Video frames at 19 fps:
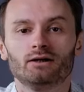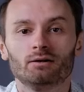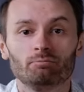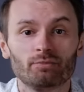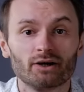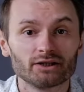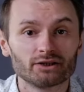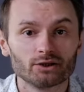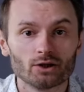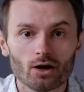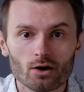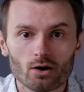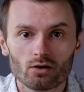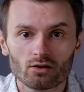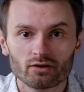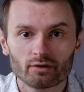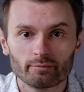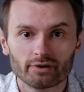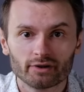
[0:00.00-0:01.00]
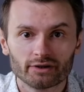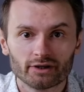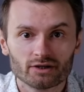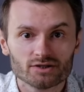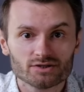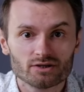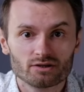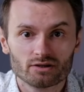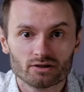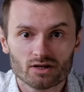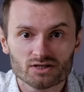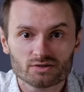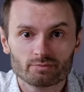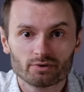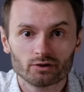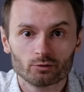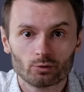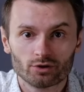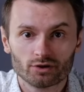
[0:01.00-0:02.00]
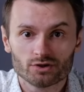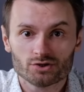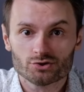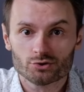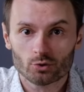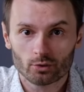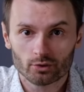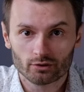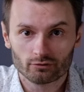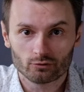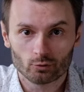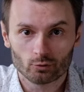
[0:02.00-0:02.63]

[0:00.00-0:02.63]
But not all the buildings in Lisbon were destroyed, of